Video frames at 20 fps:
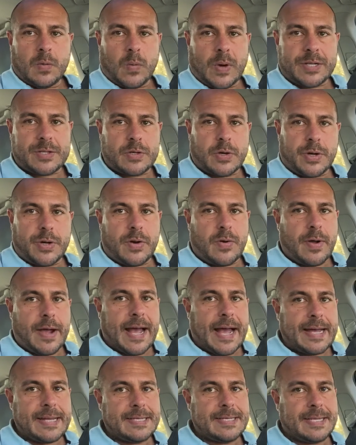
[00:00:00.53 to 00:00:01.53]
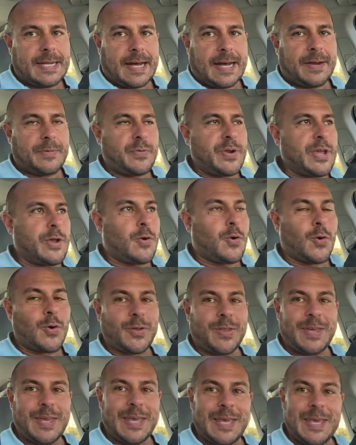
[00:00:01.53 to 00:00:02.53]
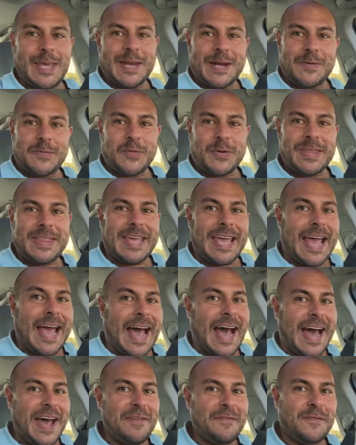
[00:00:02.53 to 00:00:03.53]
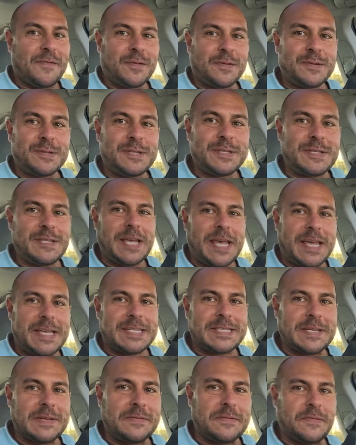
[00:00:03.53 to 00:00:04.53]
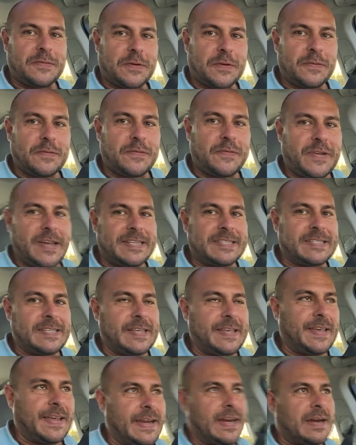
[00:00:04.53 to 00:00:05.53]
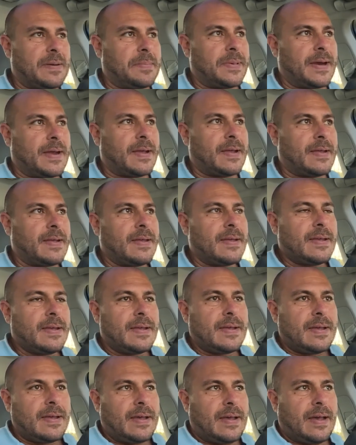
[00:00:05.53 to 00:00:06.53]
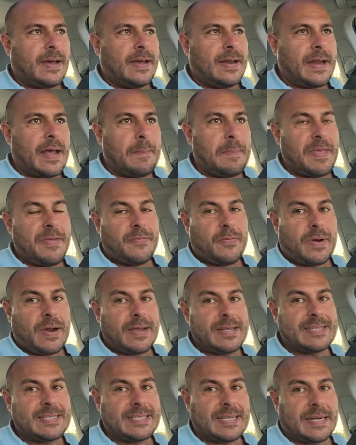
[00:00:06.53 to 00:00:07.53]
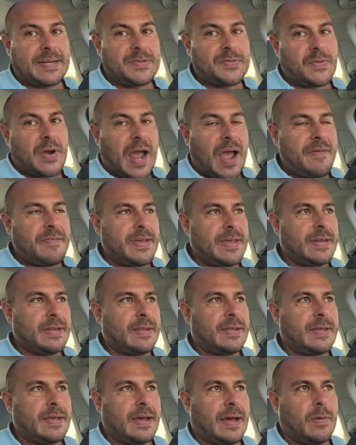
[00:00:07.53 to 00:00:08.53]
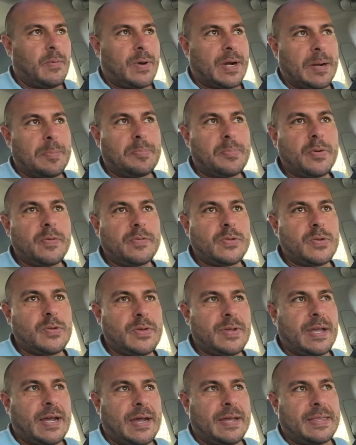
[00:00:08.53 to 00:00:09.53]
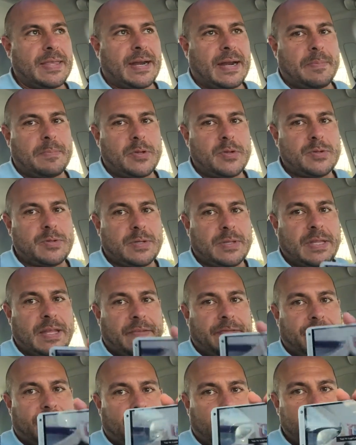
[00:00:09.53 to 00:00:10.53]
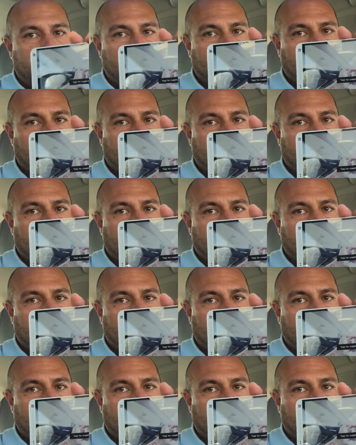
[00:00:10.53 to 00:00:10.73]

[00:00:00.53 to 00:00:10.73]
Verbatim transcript: What's going on guys? Uh, recording here with the iPhone 6 front facing camera. And uh, before I start driving, I want to prove to you guys that I'm using that phone.